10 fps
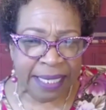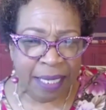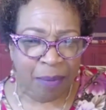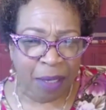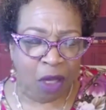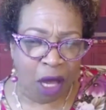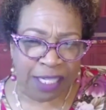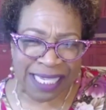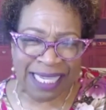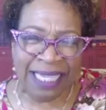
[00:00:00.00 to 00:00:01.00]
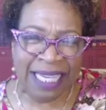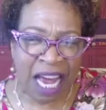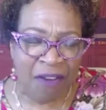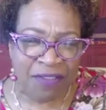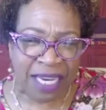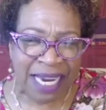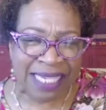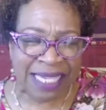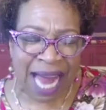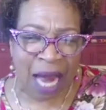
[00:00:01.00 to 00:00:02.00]
Because the gift is
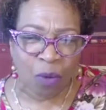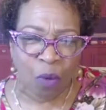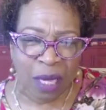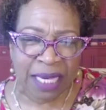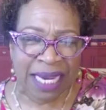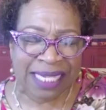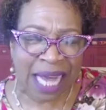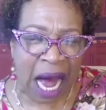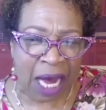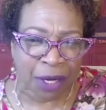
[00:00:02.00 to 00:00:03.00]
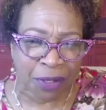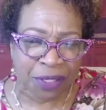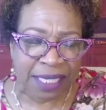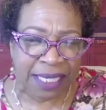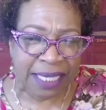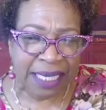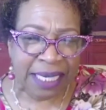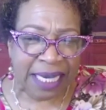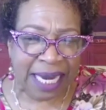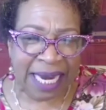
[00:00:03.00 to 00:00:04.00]
not what is honored.
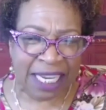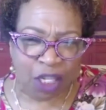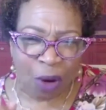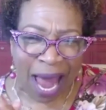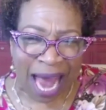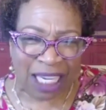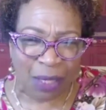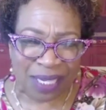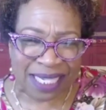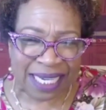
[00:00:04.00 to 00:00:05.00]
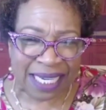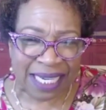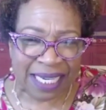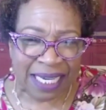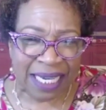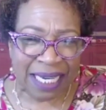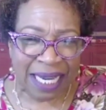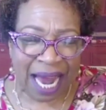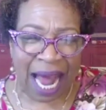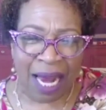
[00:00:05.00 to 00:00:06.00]
It is your accuracy.
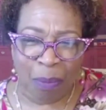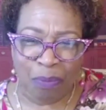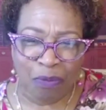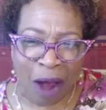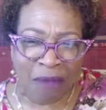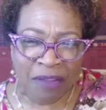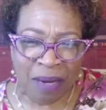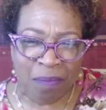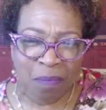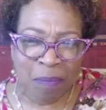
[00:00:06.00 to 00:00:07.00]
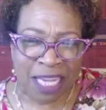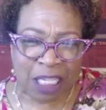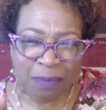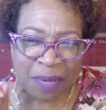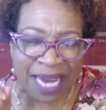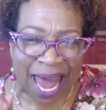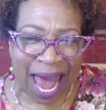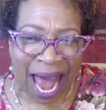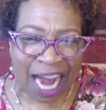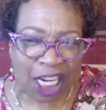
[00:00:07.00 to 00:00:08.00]
And a prophet must be
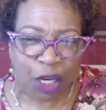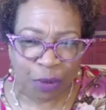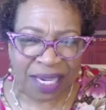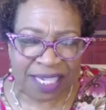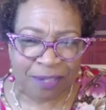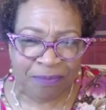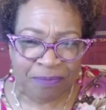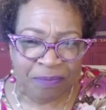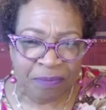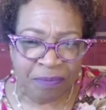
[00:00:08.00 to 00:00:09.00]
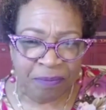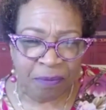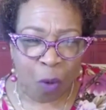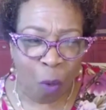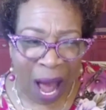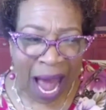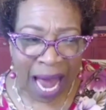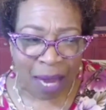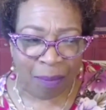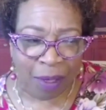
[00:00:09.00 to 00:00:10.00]
accurate. Why?
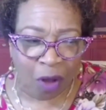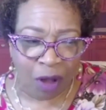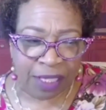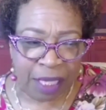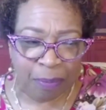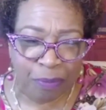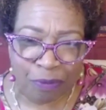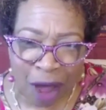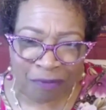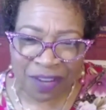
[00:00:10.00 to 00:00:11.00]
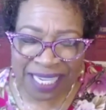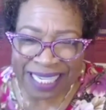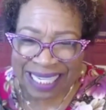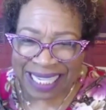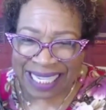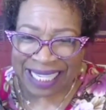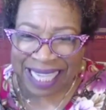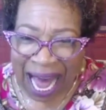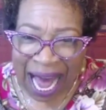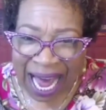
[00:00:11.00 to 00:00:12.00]
Because the prophet dies.